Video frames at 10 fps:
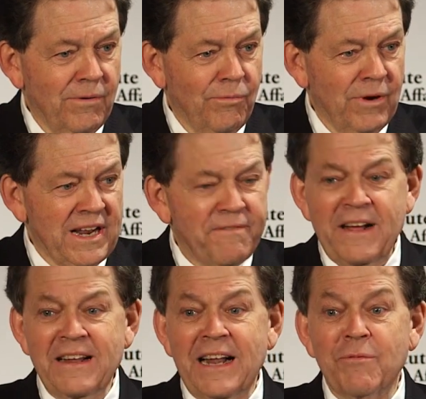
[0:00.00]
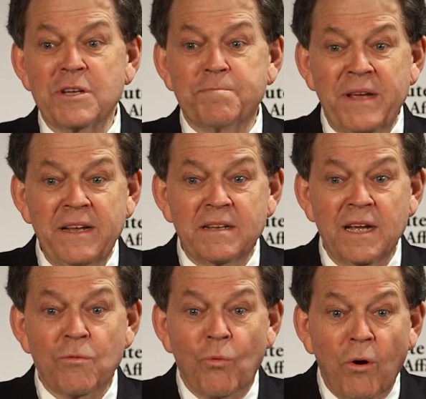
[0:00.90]
When I found out it was Pete
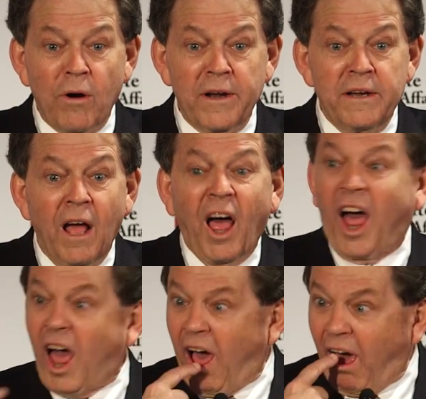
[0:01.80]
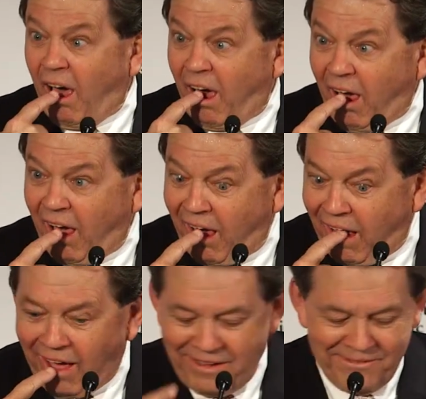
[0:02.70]
and Warren, I